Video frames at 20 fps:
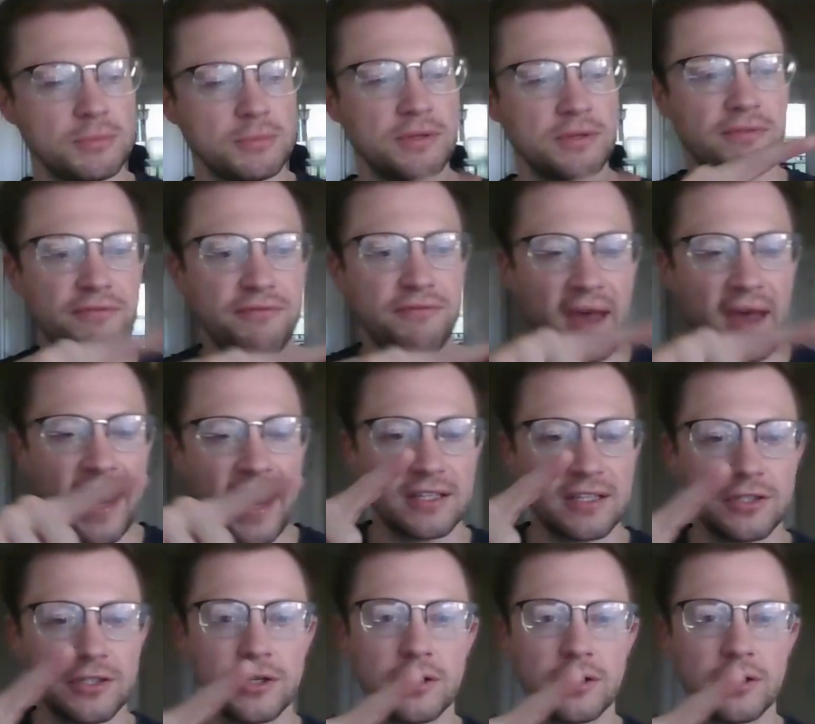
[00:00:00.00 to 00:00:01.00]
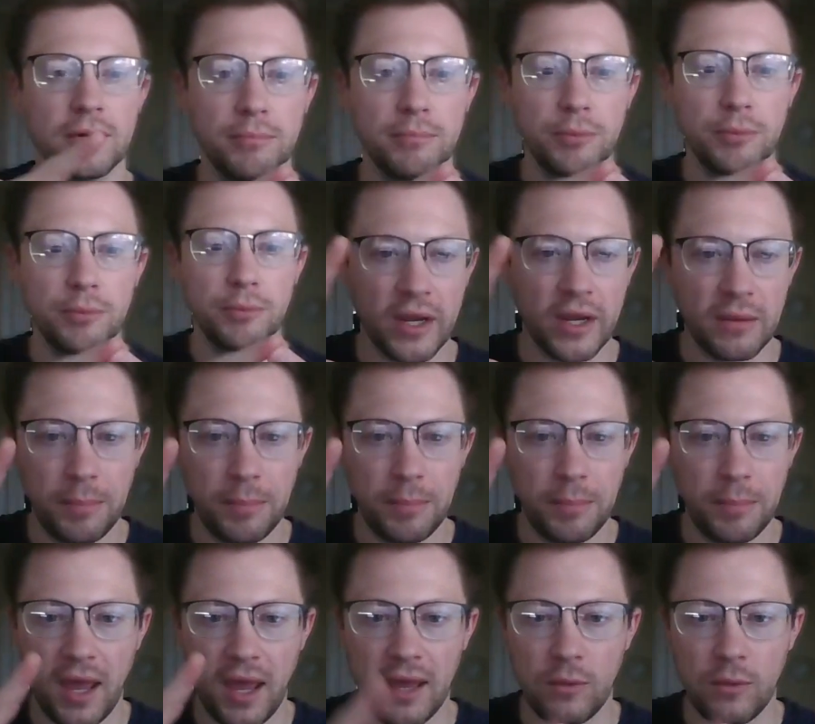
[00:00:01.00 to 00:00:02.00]
of factor, quick
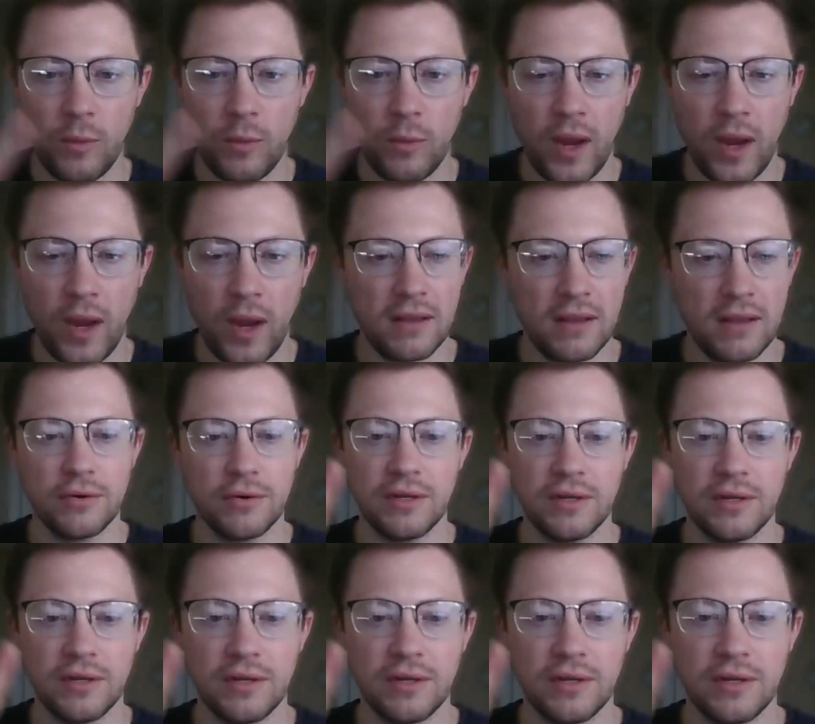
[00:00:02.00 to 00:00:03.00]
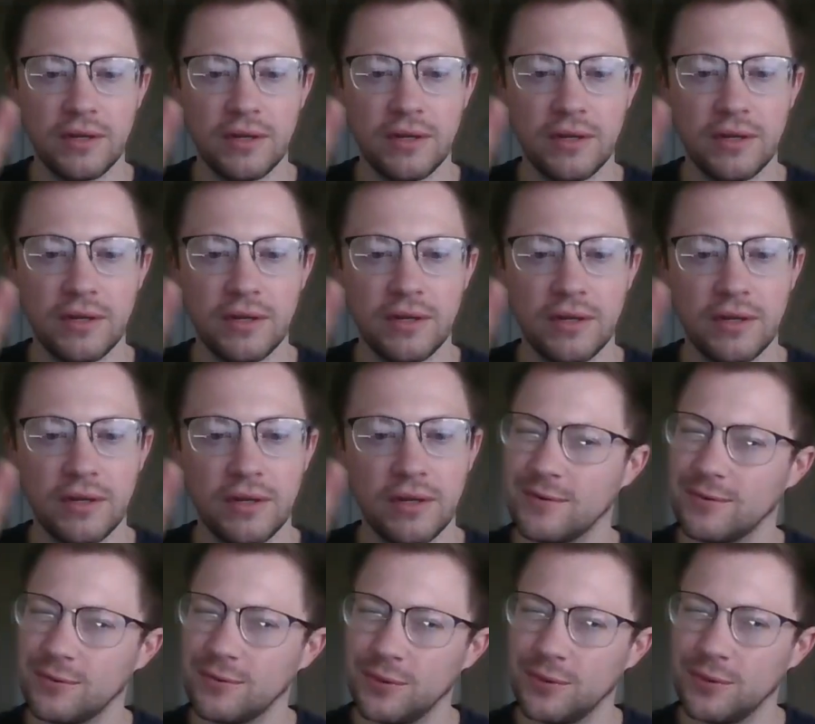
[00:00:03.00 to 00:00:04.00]
pay, waiting 30 days,
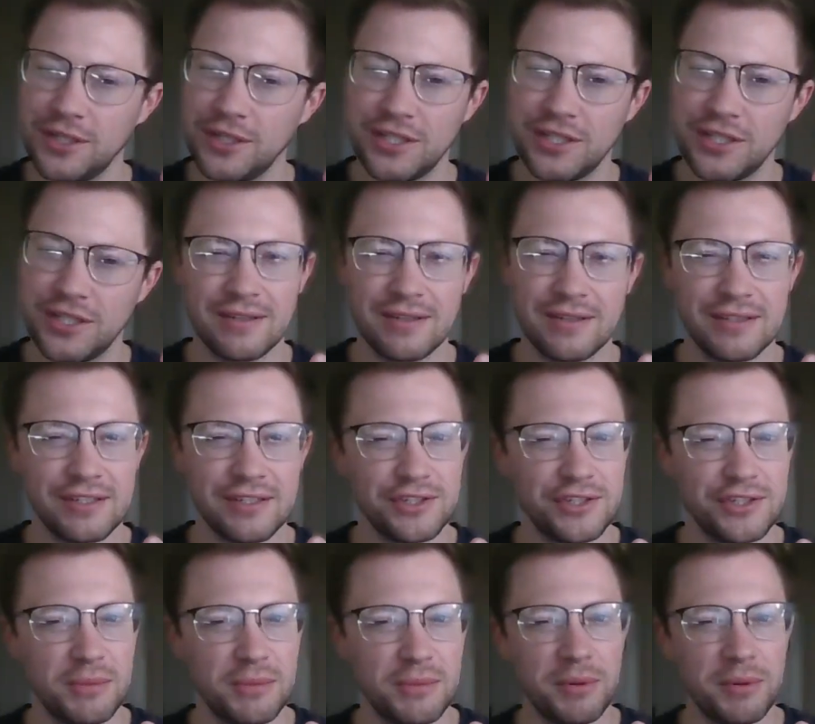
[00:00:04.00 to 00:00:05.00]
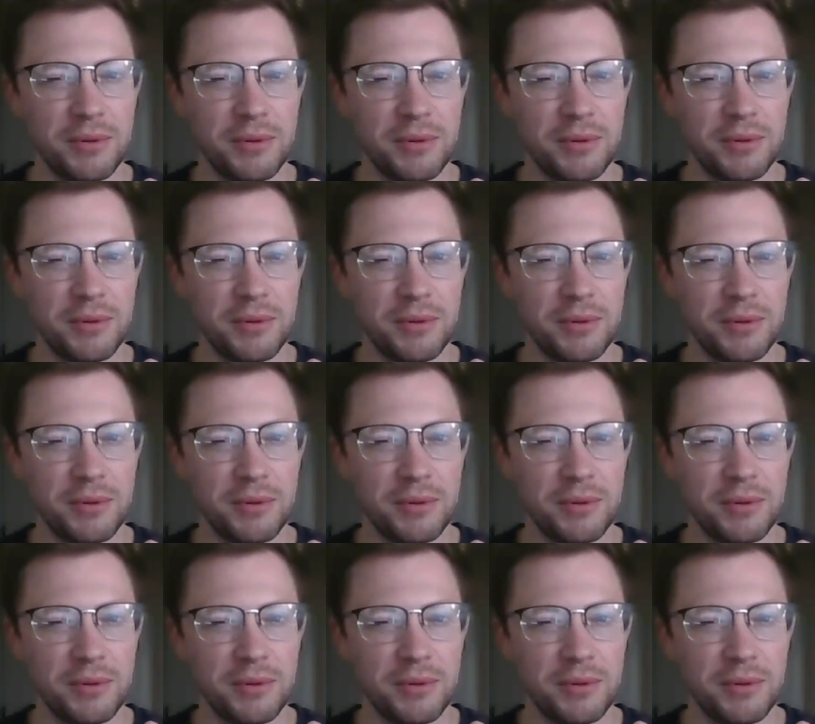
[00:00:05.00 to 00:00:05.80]
reaching out to the shipper to get paid.